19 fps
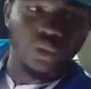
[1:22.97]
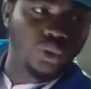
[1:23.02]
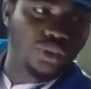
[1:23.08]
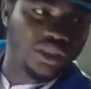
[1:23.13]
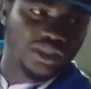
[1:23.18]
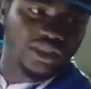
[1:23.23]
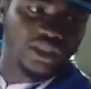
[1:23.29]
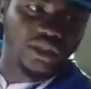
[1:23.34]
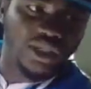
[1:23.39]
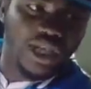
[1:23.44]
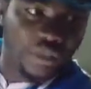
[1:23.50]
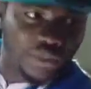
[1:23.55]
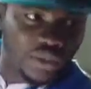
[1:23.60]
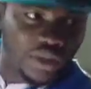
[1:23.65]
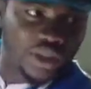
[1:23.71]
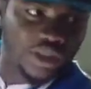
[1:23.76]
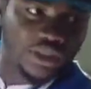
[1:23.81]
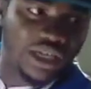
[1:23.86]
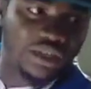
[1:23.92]
who does not
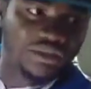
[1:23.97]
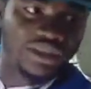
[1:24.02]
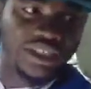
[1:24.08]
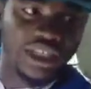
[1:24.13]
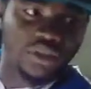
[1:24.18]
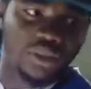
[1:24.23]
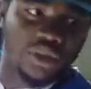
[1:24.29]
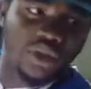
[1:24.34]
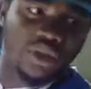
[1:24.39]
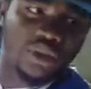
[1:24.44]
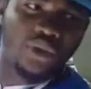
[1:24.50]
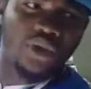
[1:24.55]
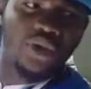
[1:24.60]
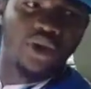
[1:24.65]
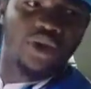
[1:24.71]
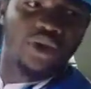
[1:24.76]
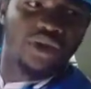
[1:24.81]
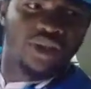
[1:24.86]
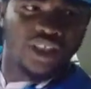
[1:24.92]
agree to have sex with you,
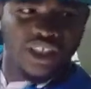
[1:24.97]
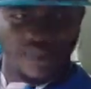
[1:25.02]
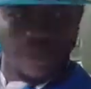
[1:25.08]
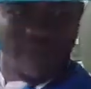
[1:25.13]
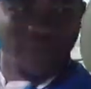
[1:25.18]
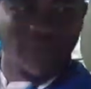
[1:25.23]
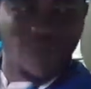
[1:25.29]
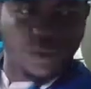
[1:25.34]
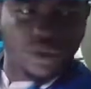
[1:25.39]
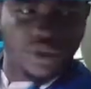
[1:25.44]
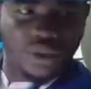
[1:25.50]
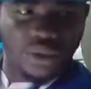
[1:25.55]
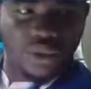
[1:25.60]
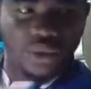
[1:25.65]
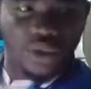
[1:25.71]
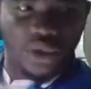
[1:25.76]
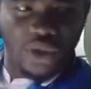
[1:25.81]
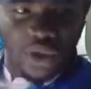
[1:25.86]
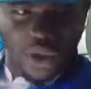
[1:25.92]
these people will
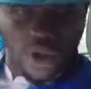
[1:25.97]
still